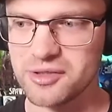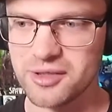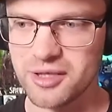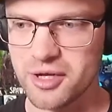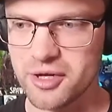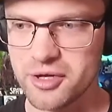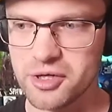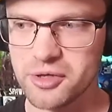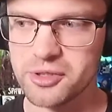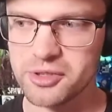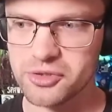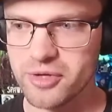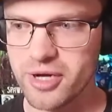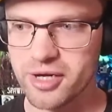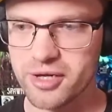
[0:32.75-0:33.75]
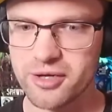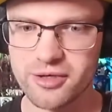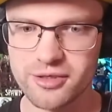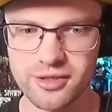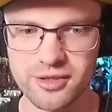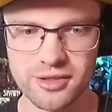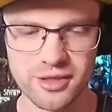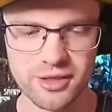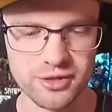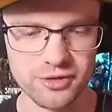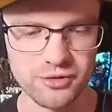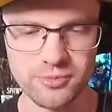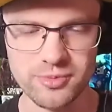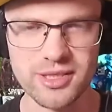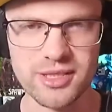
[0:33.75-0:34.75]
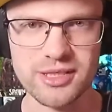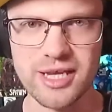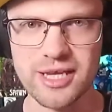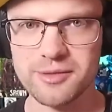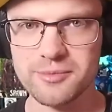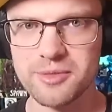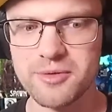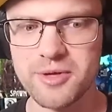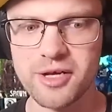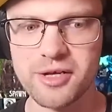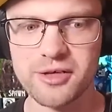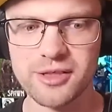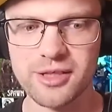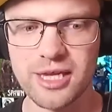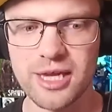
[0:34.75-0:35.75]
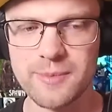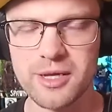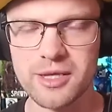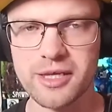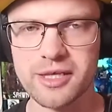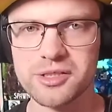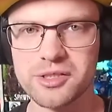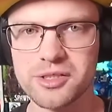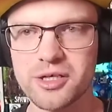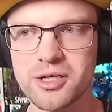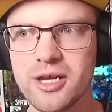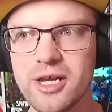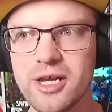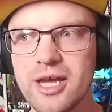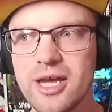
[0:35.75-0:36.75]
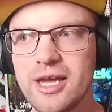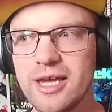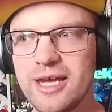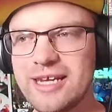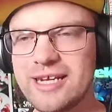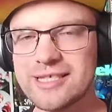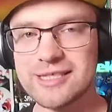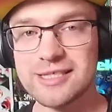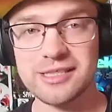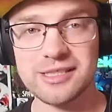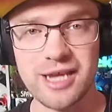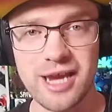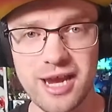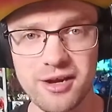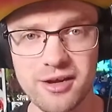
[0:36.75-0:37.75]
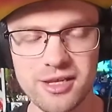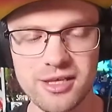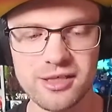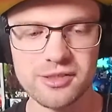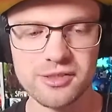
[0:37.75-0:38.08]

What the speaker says: their newest record, the You'll Be the Death of Me record that came out last year, in its entirety.